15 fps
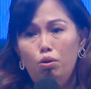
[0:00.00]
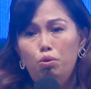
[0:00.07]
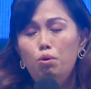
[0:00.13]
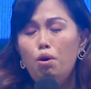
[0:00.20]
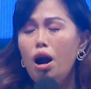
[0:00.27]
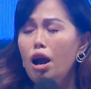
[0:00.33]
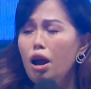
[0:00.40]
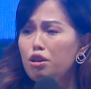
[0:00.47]

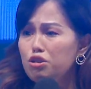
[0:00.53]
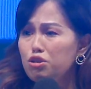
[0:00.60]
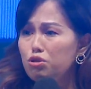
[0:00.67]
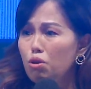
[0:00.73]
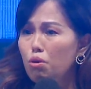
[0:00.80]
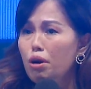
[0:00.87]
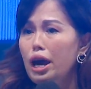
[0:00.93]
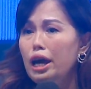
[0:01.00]
who are
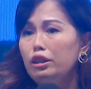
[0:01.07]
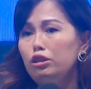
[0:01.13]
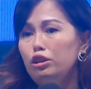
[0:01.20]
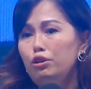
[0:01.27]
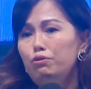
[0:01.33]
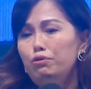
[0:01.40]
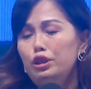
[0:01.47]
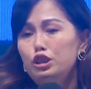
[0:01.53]
so
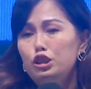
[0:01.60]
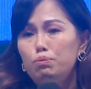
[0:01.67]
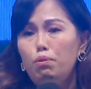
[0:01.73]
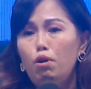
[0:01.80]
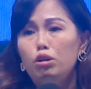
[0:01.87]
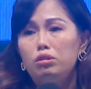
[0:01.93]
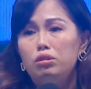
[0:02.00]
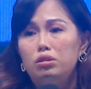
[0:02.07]
active in
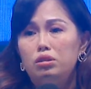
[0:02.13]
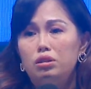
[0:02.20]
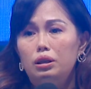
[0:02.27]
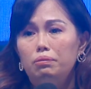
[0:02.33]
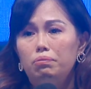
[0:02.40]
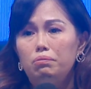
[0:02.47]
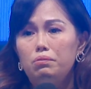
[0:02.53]
sports.